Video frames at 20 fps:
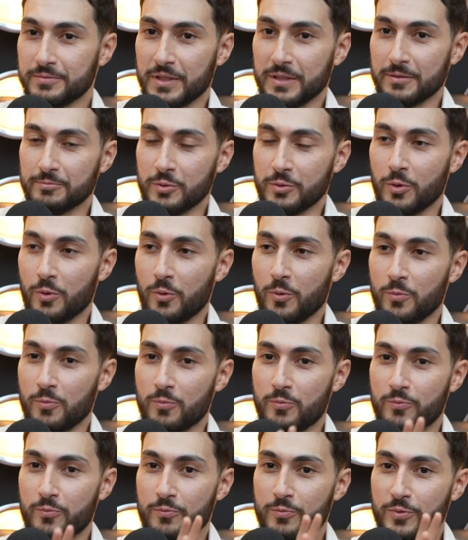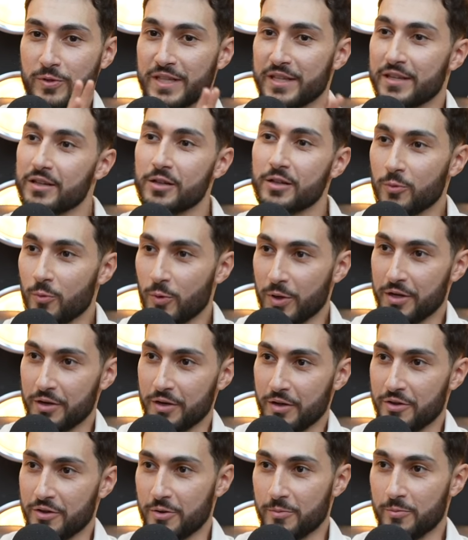you know kill one
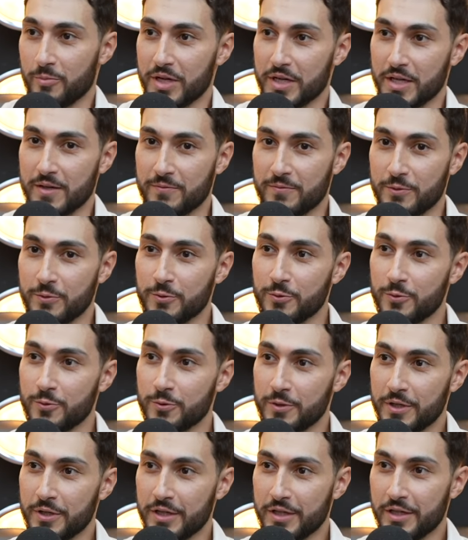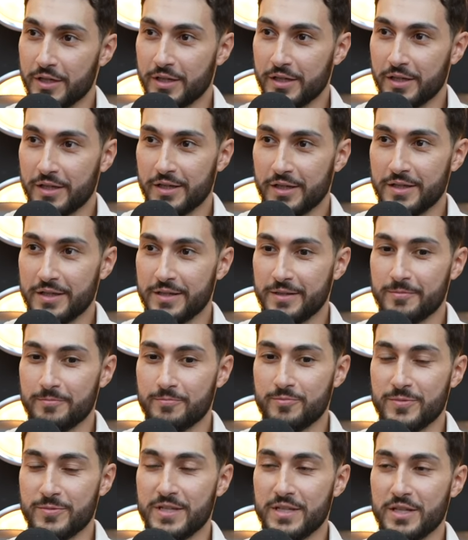another. But if you
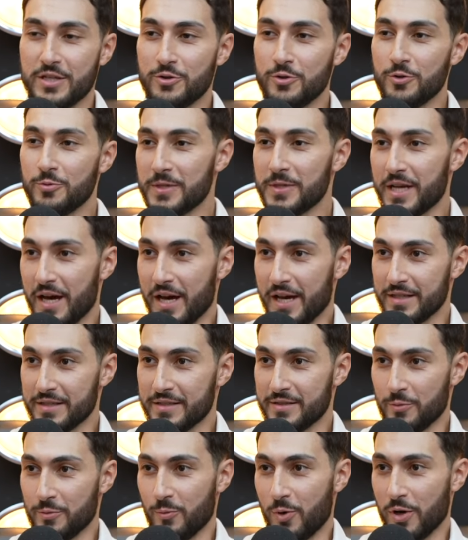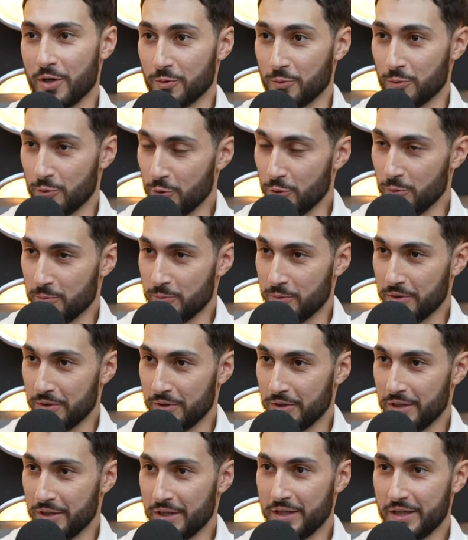dehumanize one group
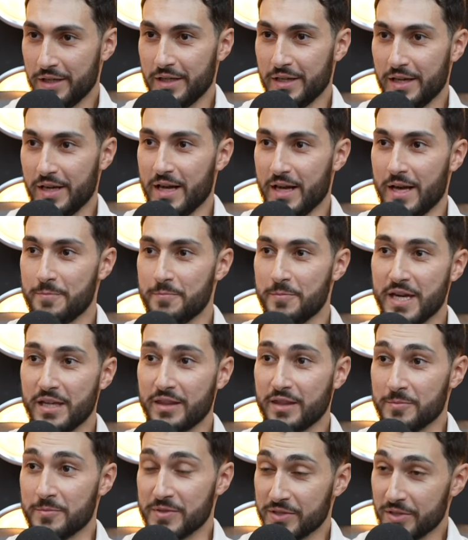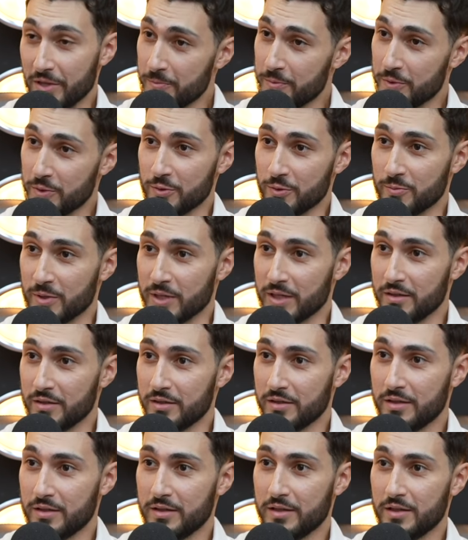yep. and make them subhuman,
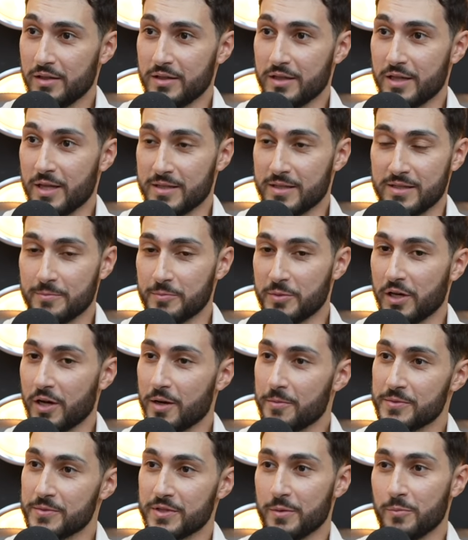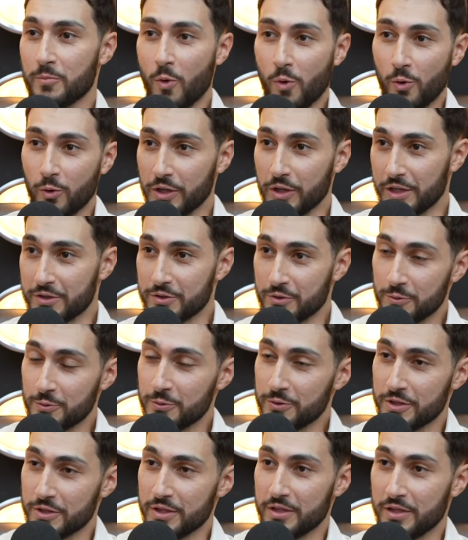that becomes a moral
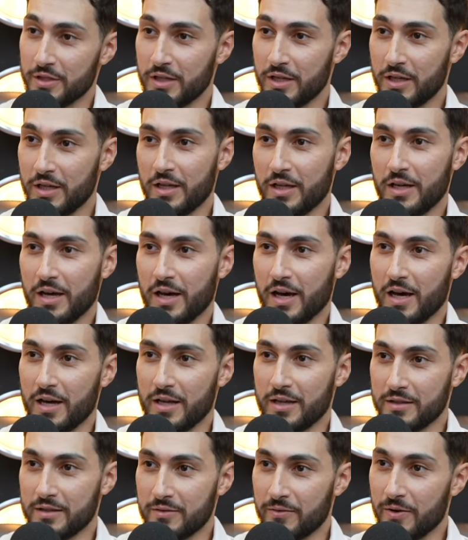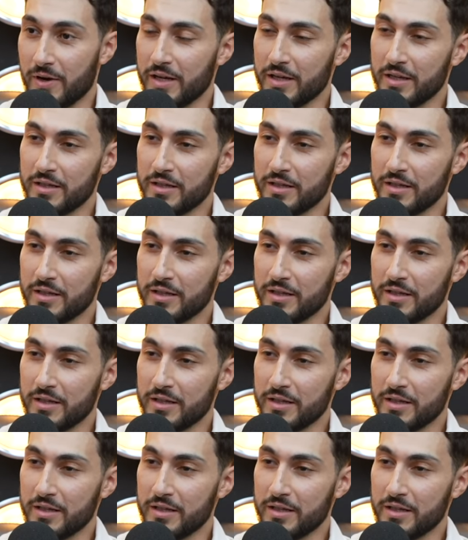exclusion. Yeah. Right.